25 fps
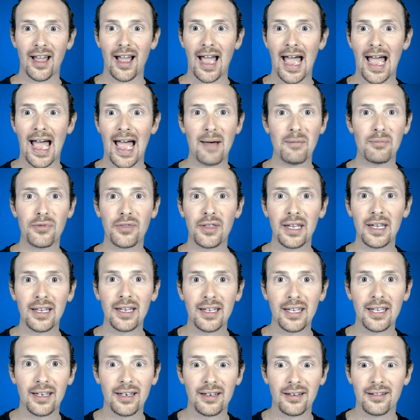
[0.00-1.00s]
I'm
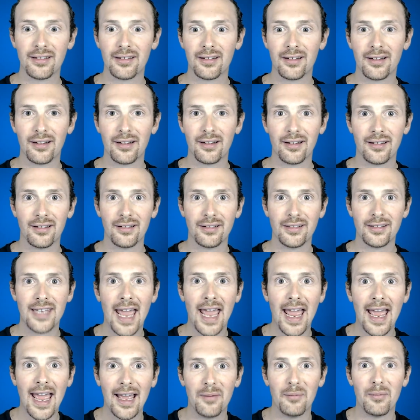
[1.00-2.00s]
thinking,
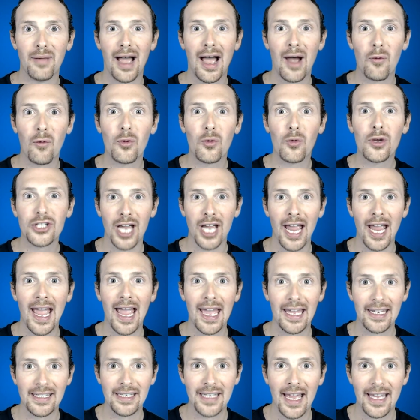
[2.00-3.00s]
damn, I wish I
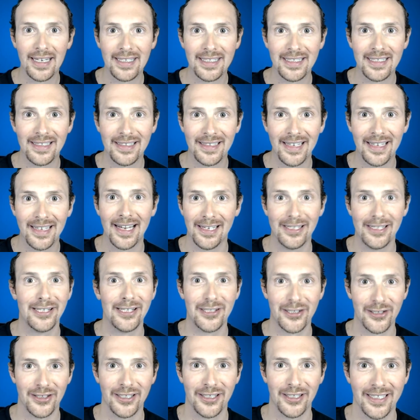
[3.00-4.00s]
had that. Like,
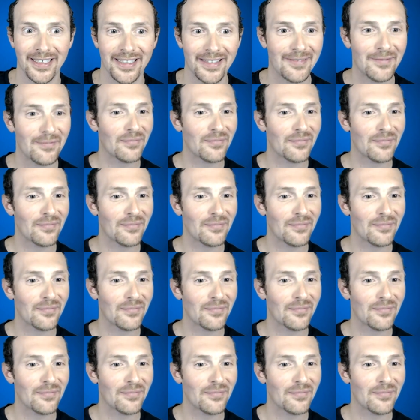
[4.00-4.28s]
literally.